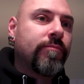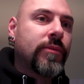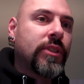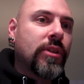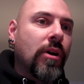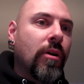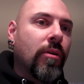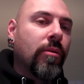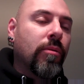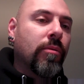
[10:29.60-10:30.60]

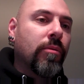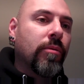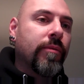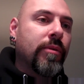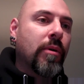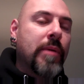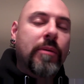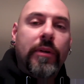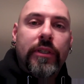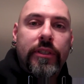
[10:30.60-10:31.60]
So if you want to make
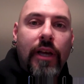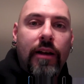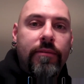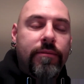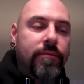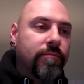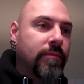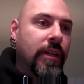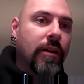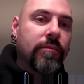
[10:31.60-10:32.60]
one yourself,
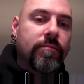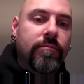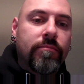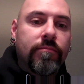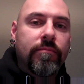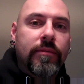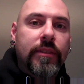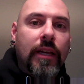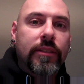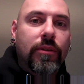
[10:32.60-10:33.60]

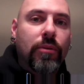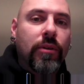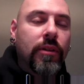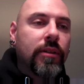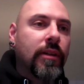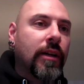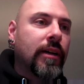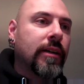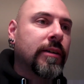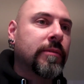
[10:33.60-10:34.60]
that's cool.
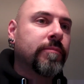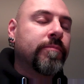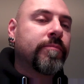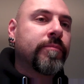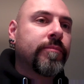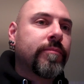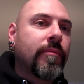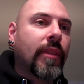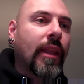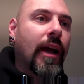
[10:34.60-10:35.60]

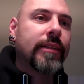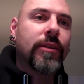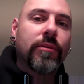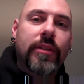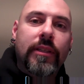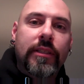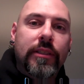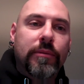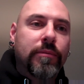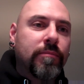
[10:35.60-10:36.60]
I don't think this
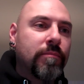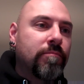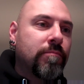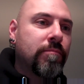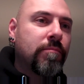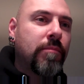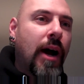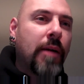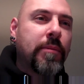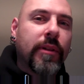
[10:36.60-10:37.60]
is
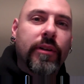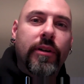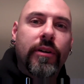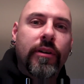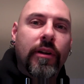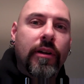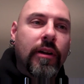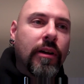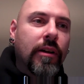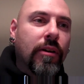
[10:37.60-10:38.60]
popular,
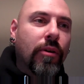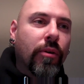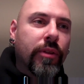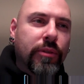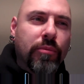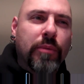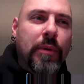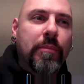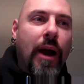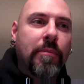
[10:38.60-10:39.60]
or this would
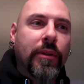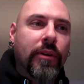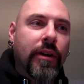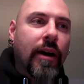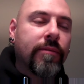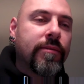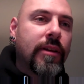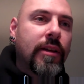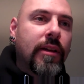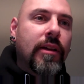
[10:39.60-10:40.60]
be popular enough
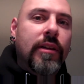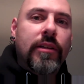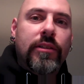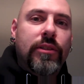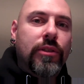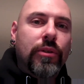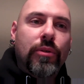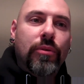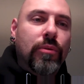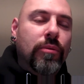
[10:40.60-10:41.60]

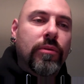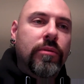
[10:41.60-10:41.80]
to,